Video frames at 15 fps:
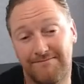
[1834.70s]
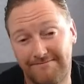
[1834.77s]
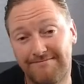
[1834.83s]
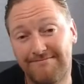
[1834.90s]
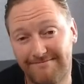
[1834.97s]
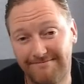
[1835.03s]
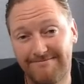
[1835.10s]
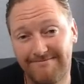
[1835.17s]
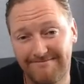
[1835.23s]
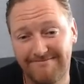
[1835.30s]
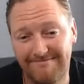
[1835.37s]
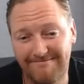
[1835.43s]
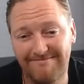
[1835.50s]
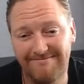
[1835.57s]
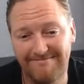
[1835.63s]

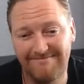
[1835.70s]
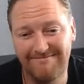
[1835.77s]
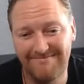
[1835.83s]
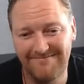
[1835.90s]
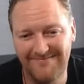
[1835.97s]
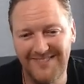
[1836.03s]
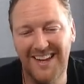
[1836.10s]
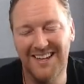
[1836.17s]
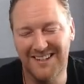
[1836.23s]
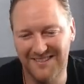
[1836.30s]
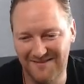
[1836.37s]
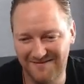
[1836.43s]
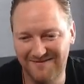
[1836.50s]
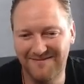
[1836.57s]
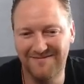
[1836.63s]

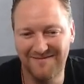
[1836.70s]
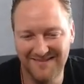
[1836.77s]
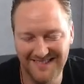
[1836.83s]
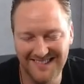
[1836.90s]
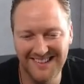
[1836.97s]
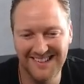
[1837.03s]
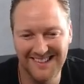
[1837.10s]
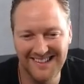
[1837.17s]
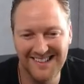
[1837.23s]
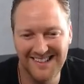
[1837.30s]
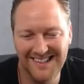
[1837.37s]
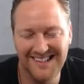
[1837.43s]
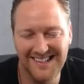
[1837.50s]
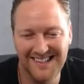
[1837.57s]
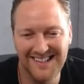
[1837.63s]

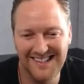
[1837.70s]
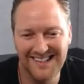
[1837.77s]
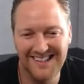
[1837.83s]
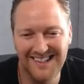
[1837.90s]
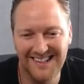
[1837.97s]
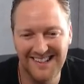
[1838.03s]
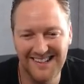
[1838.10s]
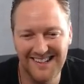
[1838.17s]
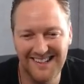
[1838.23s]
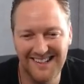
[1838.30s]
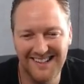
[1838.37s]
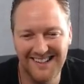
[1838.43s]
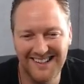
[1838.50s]
No words are spoken by the person on screen.